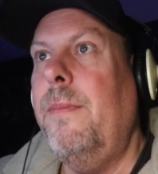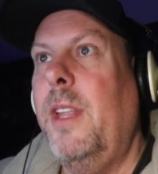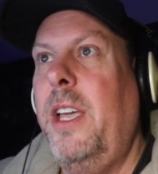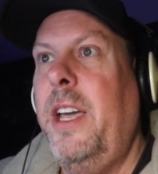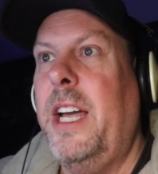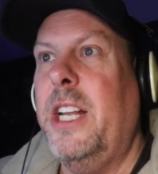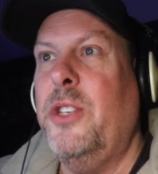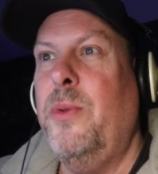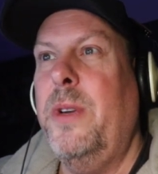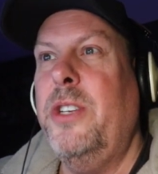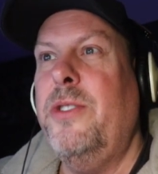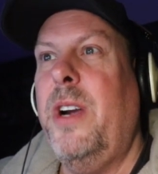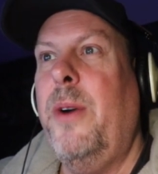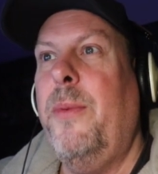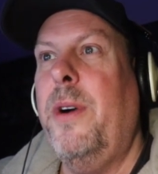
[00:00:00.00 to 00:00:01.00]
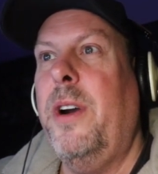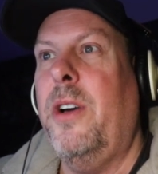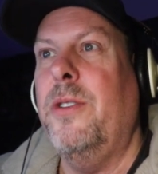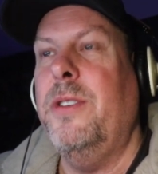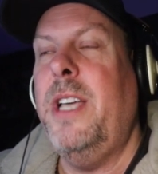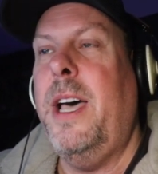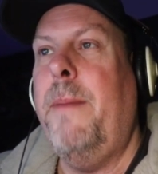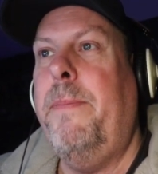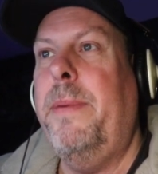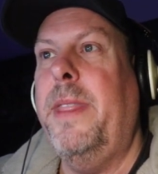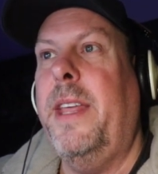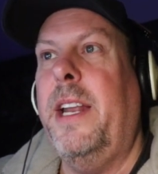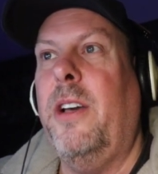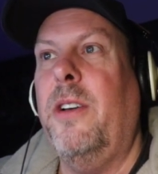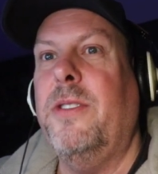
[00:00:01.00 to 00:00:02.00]
You got a swing trade where it goes up and
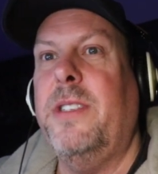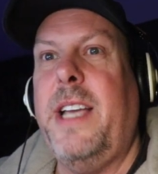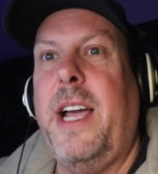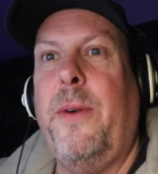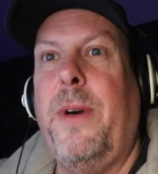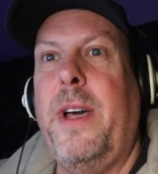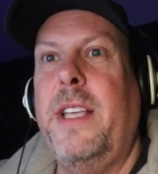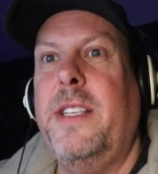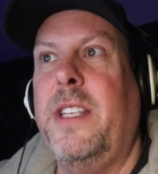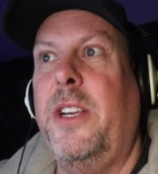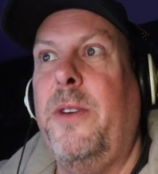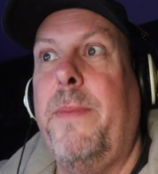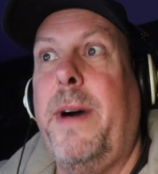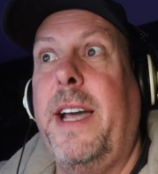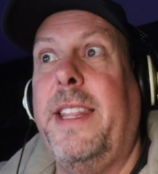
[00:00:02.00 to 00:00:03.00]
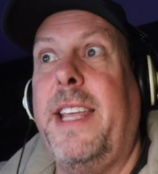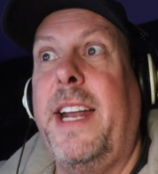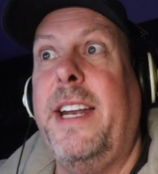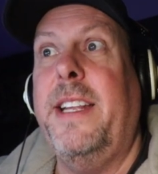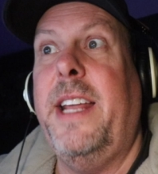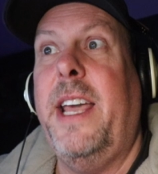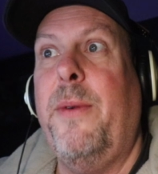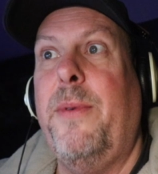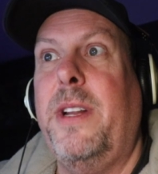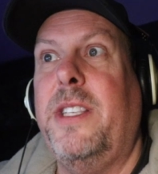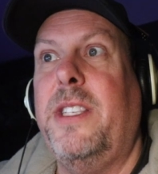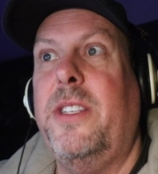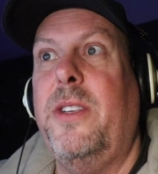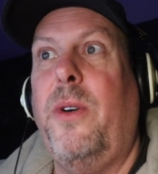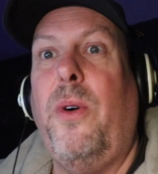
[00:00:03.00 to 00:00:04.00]
then it goes sideways. And then you buy at the end of the day when it's
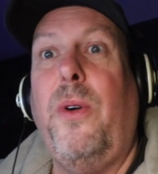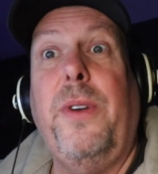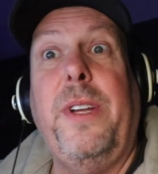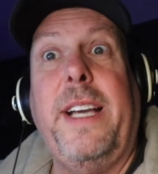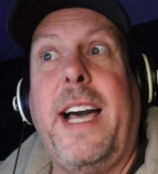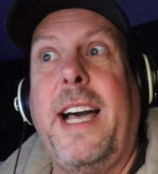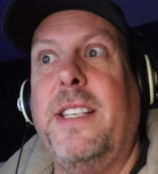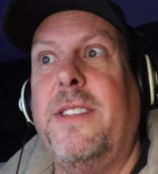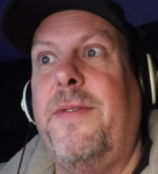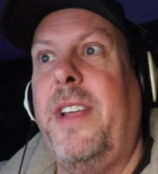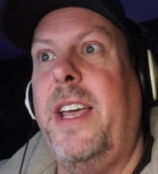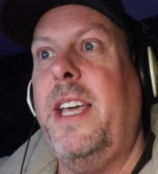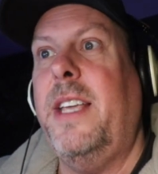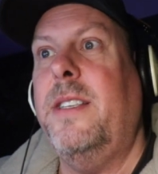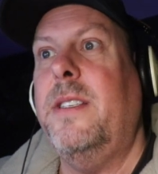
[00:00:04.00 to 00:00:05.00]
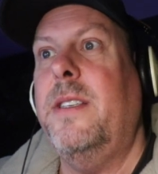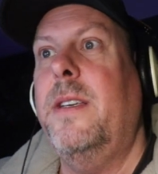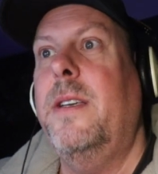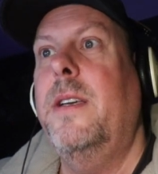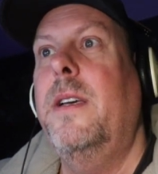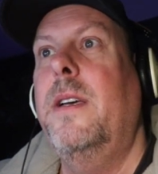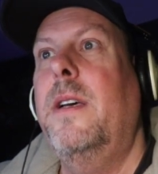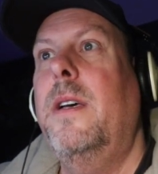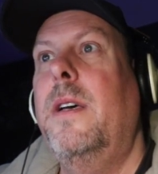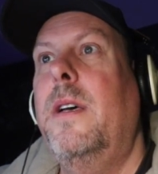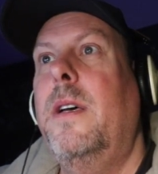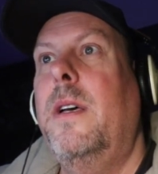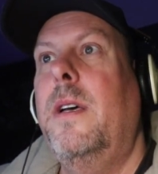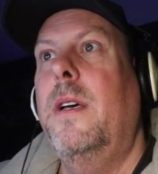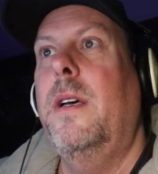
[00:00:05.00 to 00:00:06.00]
still holding highs of days.
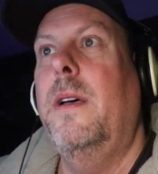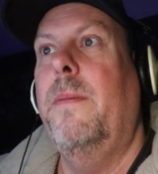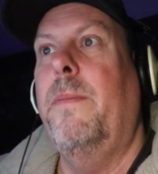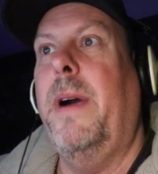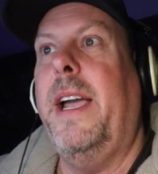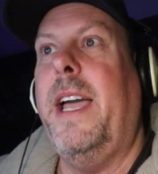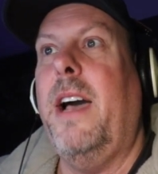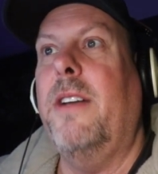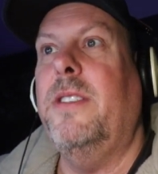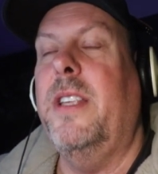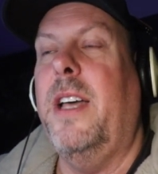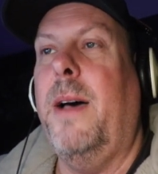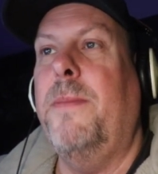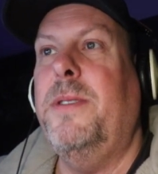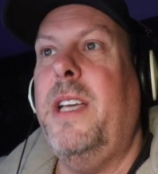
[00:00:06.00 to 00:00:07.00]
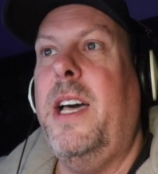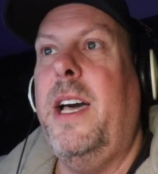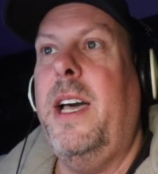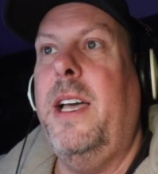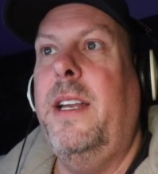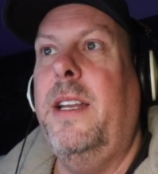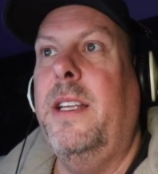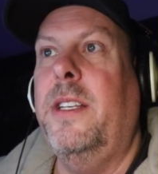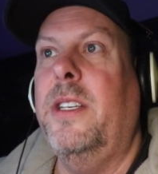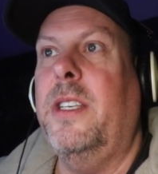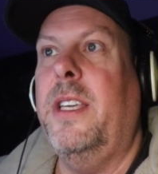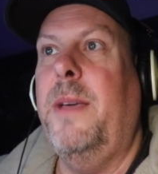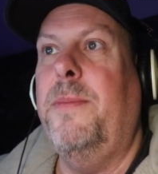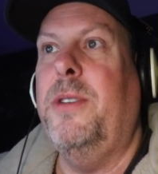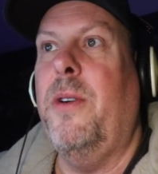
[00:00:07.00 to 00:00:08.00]
Breakouts to the upside, it just
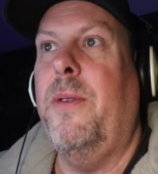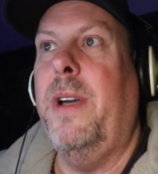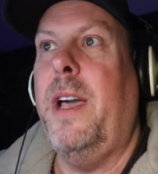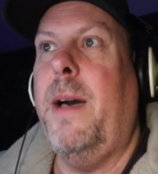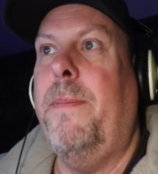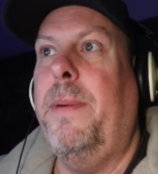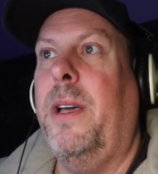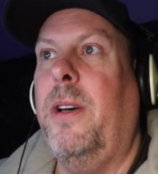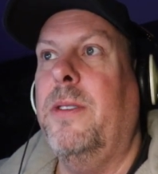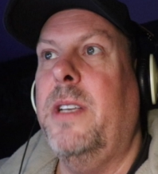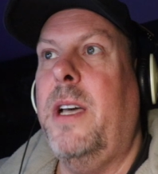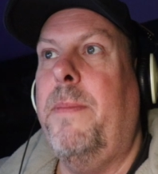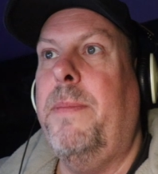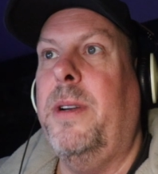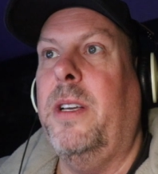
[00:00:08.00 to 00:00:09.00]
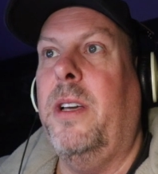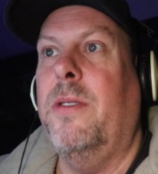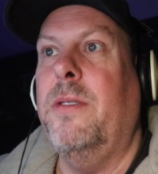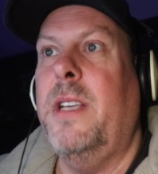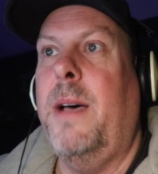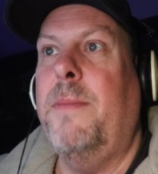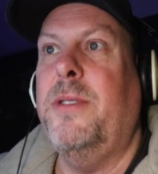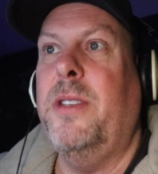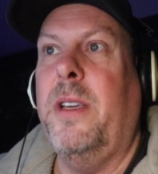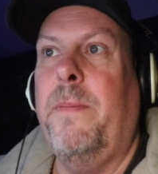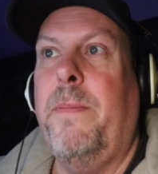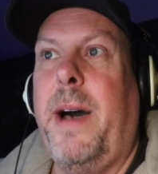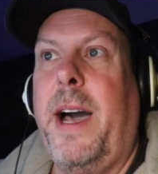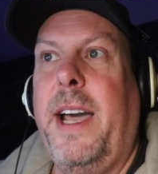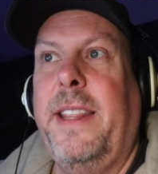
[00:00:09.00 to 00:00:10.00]
keeps going up. It goes up, it goes up. So you
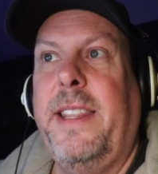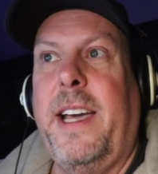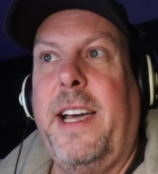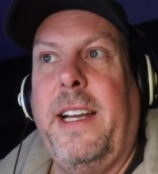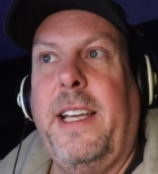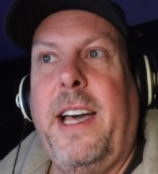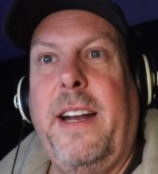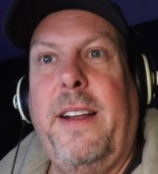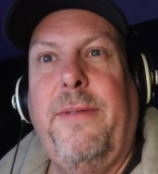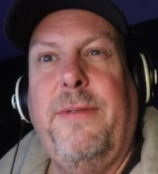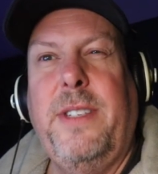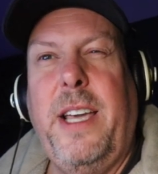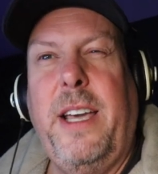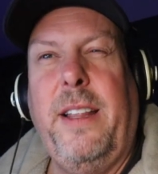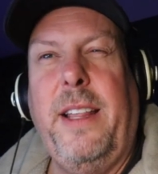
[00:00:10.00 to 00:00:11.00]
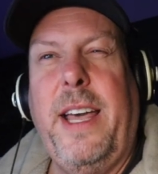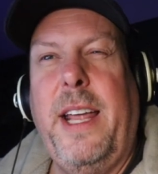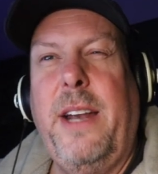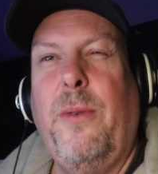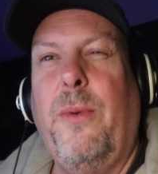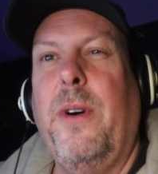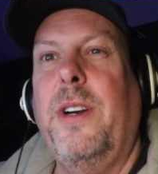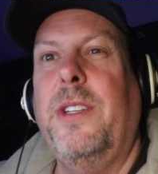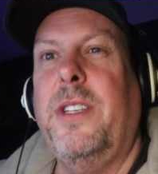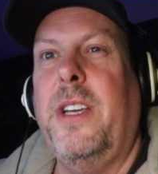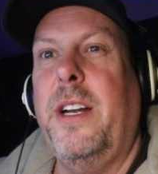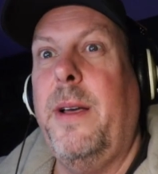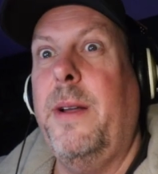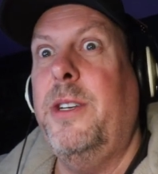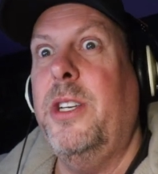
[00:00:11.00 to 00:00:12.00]
buy at that kind of tail end where it's
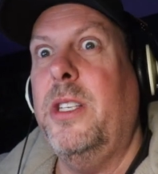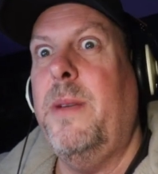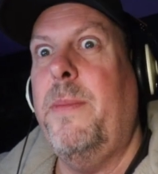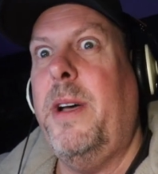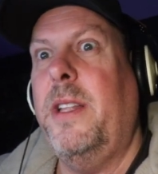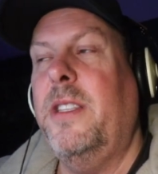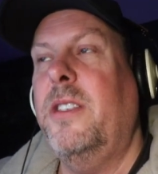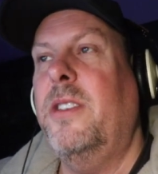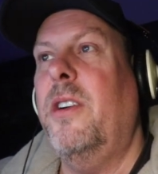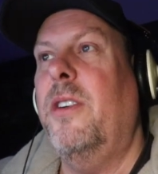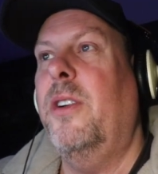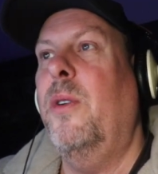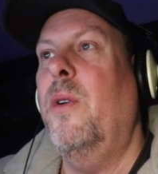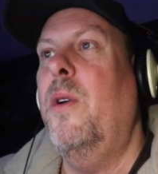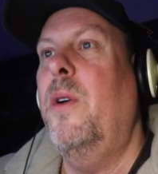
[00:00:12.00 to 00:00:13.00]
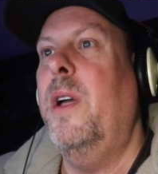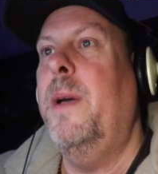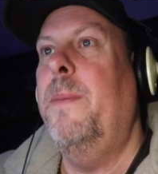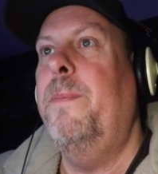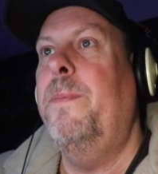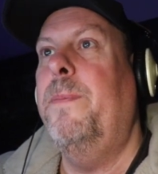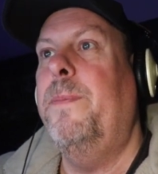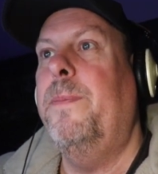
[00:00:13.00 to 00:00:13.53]
going to just about start to grow again.